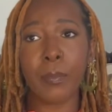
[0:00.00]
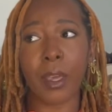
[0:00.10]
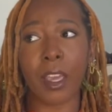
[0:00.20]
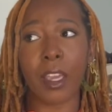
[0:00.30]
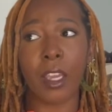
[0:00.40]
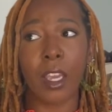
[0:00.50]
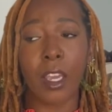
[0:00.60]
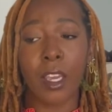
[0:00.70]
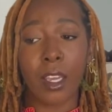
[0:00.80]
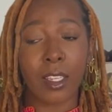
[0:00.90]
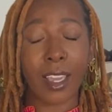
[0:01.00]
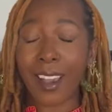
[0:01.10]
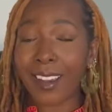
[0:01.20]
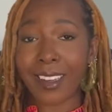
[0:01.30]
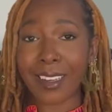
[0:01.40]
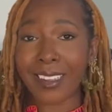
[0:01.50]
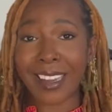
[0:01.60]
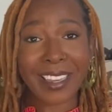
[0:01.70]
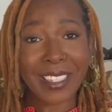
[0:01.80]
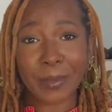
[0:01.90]
But yeah, I
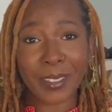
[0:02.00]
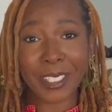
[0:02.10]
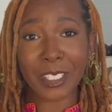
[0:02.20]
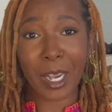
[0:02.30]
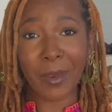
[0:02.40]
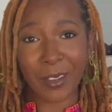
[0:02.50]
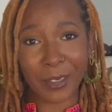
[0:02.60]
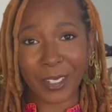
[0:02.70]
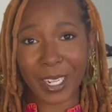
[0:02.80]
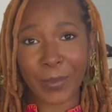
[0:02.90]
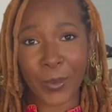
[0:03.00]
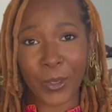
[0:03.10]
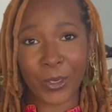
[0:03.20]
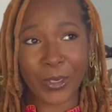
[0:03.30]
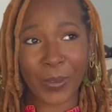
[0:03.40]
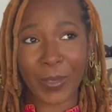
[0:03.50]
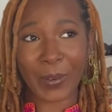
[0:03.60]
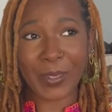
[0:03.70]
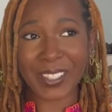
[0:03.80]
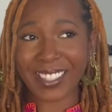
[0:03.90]
accepted a job offer in April, so that
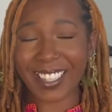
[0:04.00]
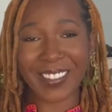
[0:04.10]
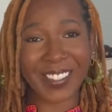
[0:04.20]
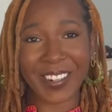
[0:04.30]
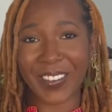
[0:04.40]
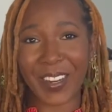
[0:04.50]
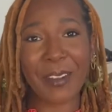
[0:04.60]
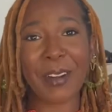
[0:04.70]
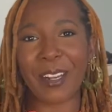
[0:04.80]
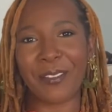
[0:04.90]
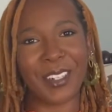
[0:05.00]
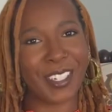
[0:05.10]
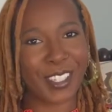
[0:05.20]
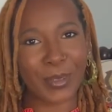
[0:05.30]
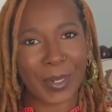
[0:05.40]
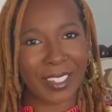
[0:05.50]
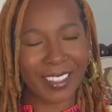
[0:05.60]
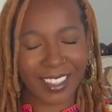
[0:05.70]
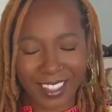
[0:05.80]
was a great way to finish the month.